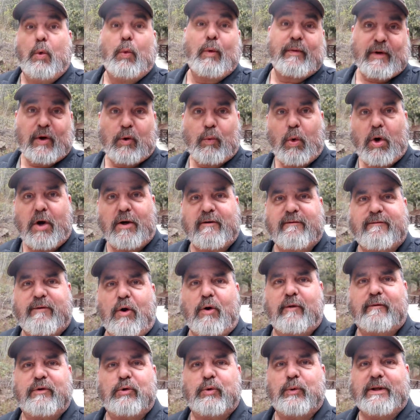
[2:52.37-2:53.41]
With our
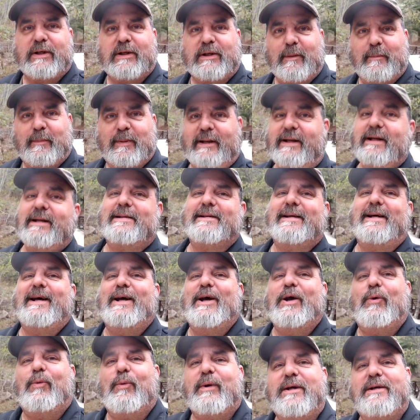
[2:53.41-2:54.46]
waterfall viewing complete,
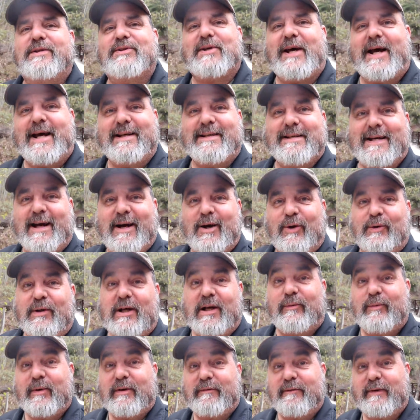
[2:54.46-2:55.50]
we sat down
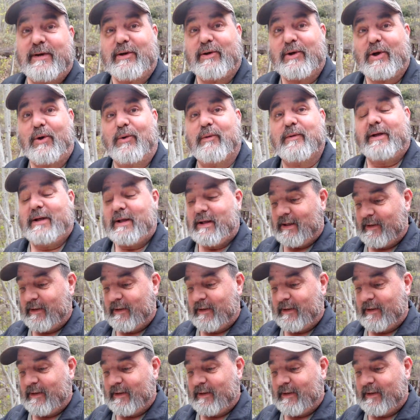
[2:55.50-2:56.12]
and we figured out